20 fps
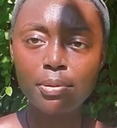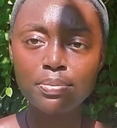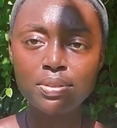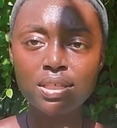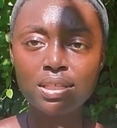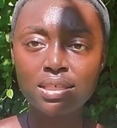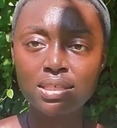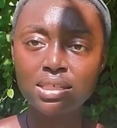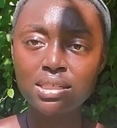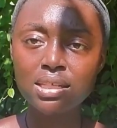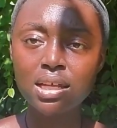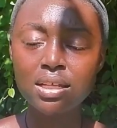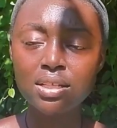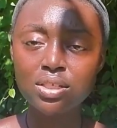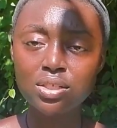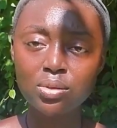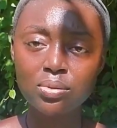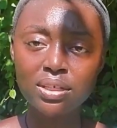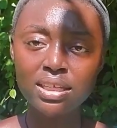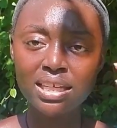up to the
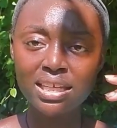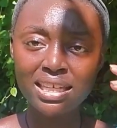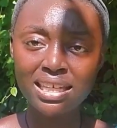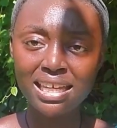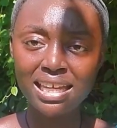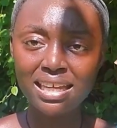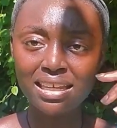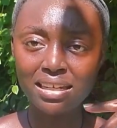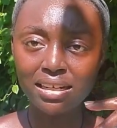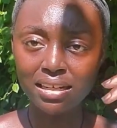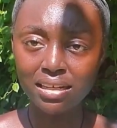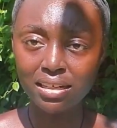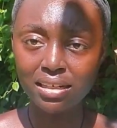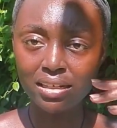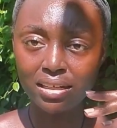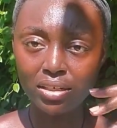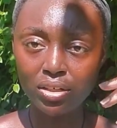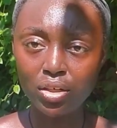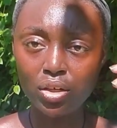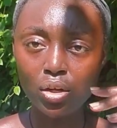sun so it can get,
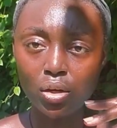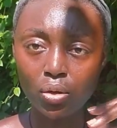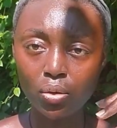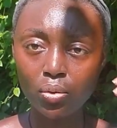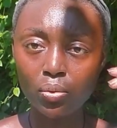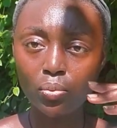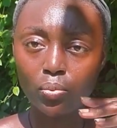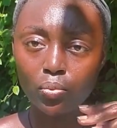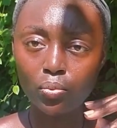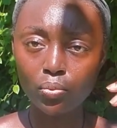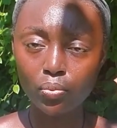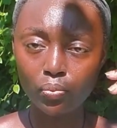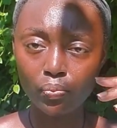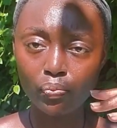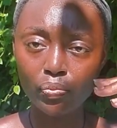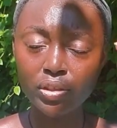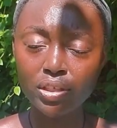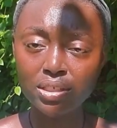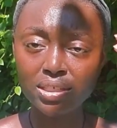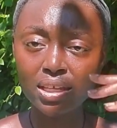you know,
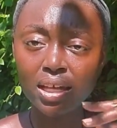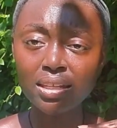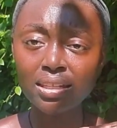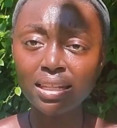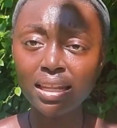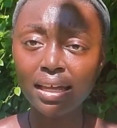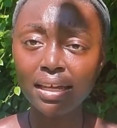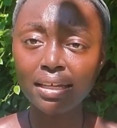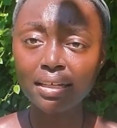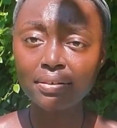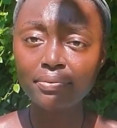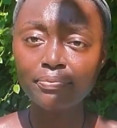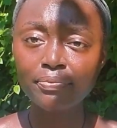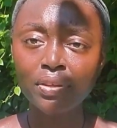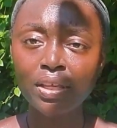sunlight.